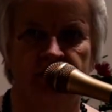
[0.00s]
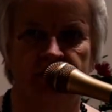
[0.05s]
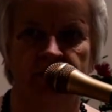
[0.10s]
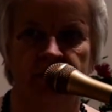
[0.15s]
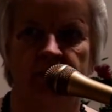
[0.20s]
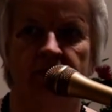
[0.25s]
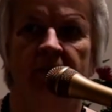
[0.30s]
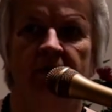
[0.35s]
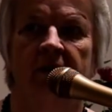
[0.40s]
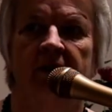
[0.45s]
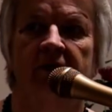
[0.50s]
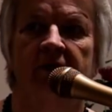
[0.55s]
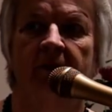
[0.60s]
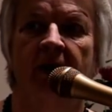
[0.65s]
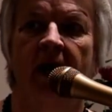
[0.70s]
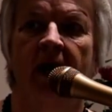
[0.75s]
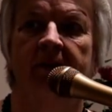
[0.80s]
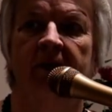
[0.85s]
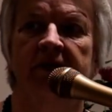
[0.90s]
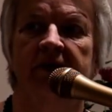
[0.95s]
through the
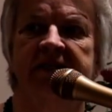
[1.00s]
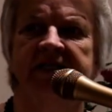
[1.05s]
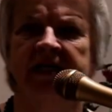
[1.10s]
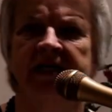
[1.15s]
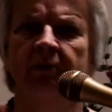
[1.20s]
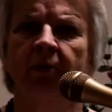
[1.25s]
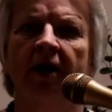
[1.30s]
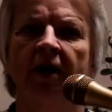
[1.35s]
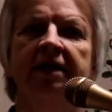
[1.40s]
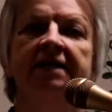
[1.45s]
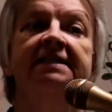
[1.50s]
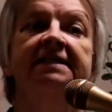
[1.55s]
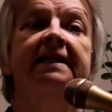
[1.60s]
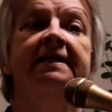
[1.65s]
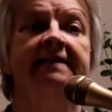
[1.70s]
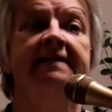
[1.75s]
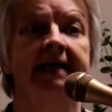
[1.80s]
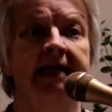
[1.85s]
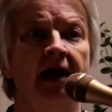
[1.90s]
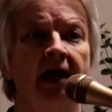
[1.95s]
Bible. See what it
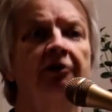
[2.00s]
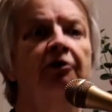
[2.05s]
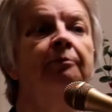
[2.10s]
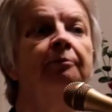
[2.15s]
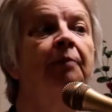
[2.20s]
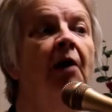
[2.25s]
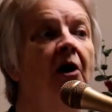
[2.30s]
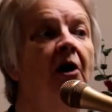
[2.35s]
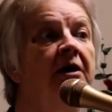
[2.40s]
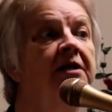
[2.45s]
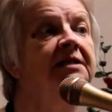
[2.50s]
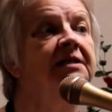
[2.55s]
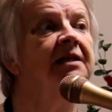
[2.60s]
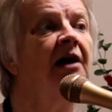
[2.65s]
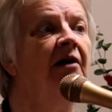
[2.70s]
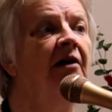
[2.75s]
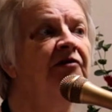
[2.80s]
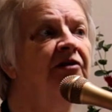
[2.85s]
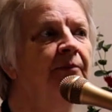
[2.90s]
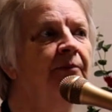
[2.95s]
says in other parts
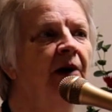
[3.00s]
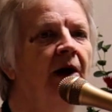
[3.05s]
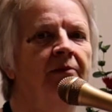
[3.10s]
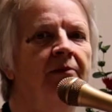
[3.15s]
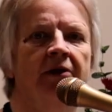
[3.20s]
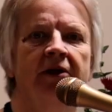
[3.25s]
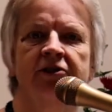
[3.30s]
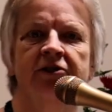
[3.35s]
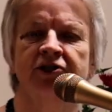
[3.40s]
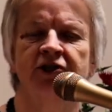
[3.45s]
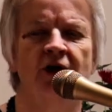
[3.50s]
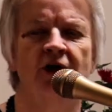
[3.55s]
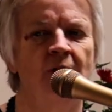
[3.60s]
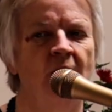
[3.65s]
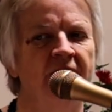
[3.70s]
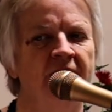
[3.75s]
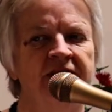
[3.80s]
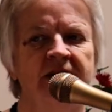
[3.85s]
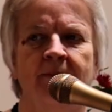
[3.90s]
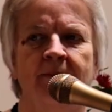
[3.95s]
of the Bible, because you know
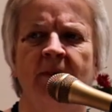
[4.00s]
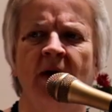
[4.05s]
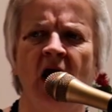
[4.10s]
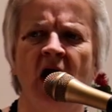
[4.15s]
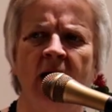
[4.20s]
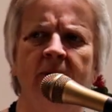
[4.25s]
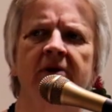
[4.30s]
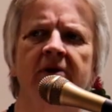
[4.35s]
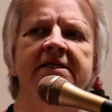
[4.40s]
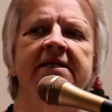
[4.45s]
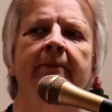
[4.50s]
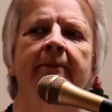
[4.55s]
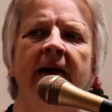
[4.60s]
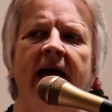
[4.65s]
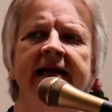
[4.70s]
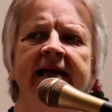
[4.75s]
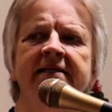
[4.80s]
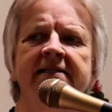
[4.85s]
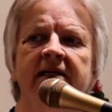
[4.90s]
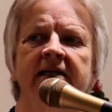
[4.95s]
what? The Bible is
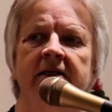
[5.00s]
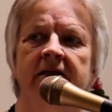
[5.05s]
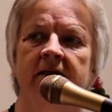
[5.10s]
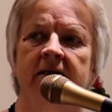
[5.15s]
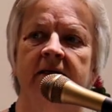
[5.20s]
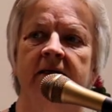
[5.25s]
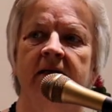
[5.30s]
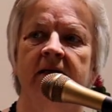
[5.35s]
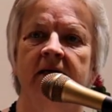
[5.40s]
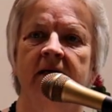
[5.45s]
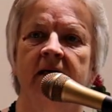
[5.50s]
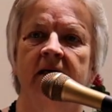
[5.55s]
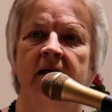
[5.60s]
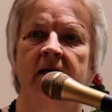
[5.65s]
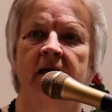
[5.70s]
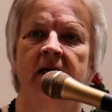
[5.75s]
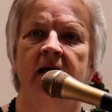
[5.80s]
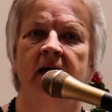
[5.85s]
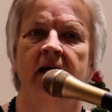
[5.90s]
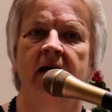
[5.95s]
amazing.
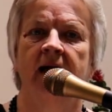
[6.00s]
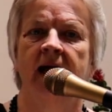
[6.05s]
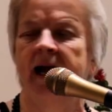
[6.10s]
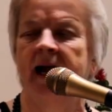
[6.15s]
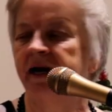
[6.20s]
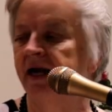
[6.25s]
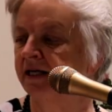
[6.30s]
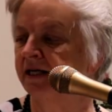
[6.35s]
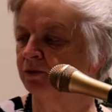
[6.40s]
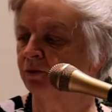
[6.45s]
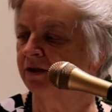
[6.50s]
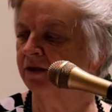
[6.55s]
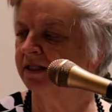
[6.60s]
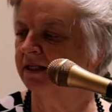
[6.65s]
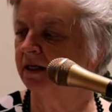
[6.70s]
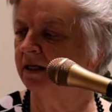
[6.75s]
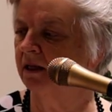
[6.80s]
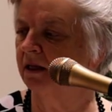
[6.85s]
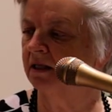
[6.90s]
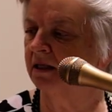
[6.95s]
And as we'll
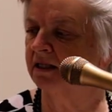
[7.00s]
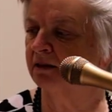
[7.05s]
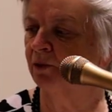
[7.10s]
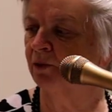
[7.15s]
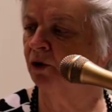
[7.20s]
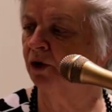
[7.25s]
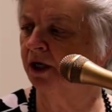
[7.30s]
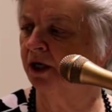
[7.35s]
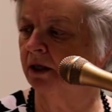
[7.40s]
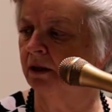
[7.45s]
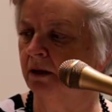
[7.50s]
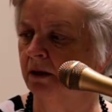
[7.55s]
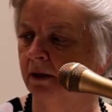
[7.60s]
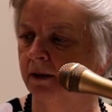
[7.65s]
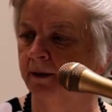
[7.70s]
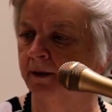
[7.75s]
see this morning,